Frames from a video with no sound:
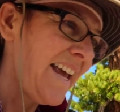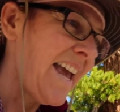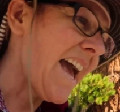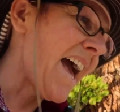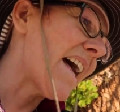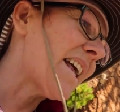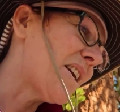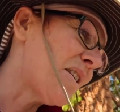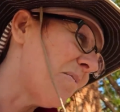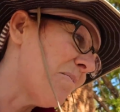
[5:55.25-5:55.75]

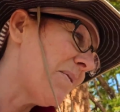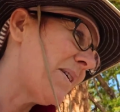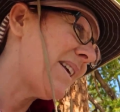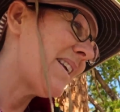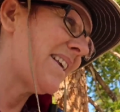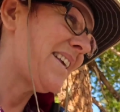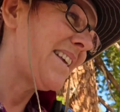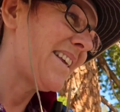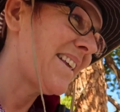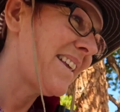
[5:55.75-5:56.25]
Adam.
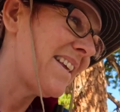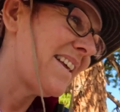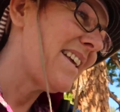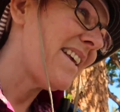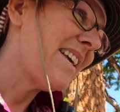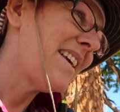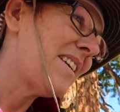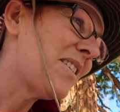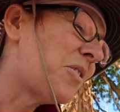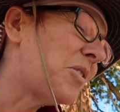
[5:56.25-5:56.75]

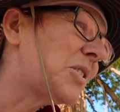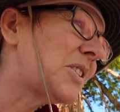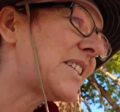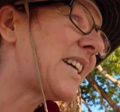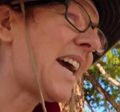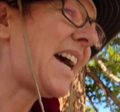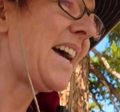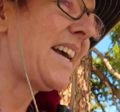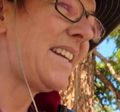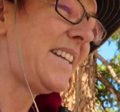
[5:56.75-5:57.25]
Older
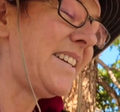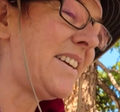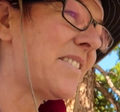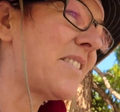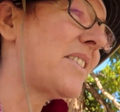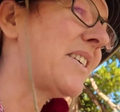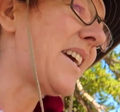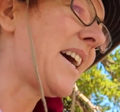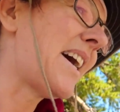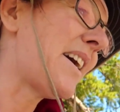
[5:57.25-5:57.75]
guy and a
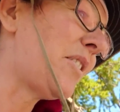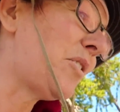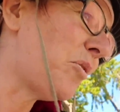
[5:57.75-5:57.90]
younger guy.